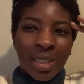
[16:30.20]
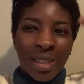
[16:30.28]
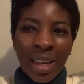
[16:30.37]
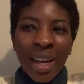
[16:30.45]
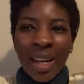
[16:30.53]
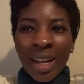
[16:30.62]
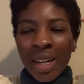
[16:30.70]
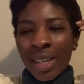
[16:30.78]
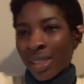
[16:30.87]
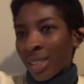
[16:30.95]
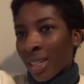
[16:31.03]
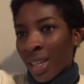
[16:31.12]
yeah
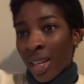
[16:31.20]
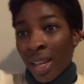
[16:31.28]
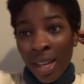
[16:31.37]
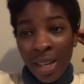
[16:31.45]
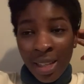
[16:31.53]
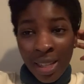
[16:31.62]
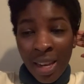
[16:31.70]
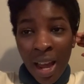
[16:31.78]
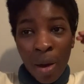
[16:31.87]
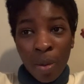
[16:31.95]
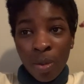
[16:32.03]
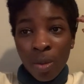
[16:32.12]

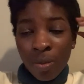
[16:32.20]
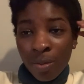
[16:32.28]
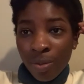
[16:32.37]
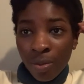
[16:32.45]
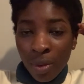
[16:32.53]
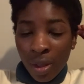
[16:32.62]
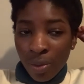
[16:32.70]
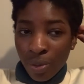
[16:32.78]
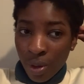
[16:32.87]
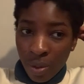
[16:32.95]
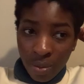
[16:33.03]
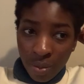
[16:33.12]
now
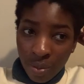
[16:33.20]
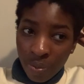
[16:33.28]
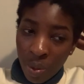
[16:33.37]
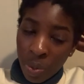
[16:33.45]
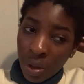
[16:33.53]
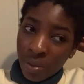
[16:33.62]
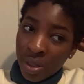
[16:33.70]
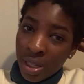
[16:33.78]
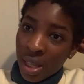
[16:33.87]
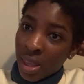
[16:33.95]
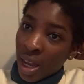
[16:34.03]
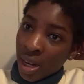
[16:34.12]
from people have
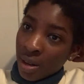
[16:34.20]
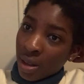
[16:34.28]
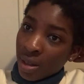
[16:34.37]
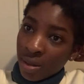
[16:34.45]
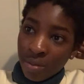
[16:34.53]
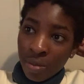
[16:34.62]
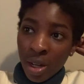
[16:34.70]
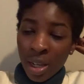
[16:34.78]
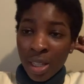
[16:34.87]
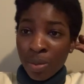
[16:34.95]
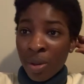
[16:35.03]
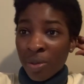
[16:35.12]
said that monica
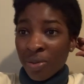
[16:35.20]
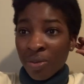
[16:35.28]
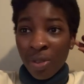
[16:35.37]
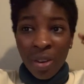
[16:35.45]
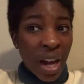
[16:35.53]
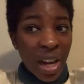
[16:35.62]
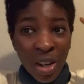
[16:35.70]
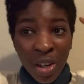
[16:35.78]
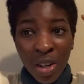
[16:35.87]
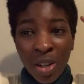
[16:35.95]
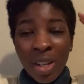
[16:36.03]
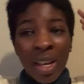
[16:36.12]
has been
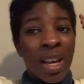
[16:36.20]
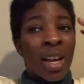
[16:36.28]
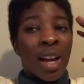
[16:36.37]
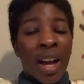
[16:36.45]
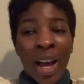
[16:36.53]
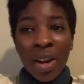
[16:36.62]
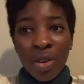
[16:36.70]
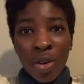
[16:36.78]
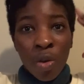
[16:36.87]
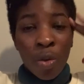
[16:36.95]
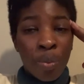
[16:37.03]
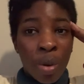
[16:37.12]
fired i don't
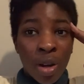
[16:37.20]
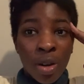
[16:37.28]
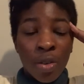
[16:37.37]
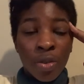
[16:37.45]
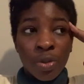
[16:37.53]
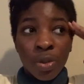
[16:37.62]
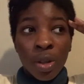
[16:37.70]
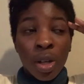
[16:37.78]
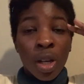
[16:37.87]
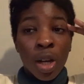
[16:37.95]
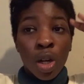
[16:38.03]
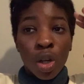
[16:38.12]
know but for
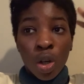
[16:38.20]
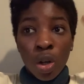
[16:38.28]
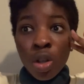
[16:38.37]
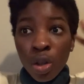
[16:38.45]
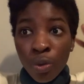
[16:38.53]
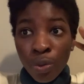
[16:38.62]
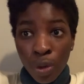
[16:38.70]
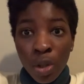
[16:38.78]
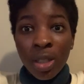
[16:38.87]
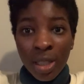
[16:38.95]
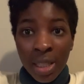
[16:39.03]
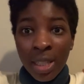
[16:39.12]
her
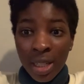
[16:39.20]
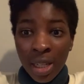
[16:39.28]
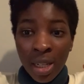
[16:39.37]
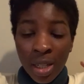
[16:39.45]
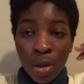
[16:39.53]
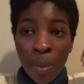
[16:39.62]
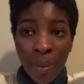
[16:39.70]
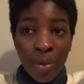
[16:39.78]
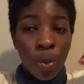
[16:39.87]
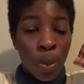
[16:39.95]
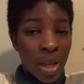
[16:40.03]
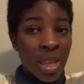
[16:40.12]
first season the,
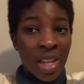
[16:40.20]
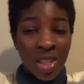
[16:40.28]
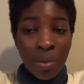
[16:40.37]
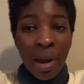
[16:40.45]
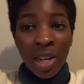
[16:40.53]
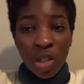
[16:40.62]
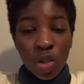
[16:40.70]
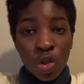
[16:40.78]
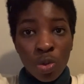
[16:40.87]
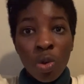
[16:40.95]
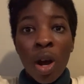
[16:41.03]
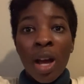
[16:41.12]
the way that she managed
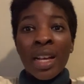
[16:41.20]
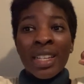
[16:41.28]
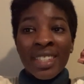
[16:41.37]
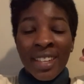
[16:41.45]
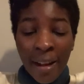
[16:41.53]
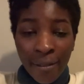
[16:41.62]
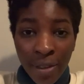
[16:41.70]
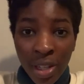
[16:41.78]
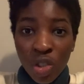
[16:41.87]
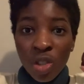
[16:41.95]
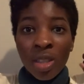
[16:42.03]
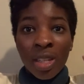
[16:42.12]
to
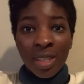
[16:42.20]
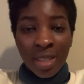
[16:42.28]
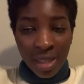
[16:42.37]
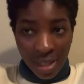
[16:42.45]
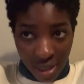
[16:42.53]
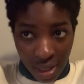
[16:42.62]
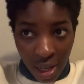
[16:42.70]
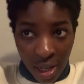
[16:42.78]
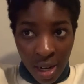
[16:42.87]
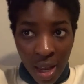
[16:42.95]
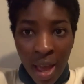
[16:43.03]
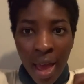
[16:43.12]
salvage this season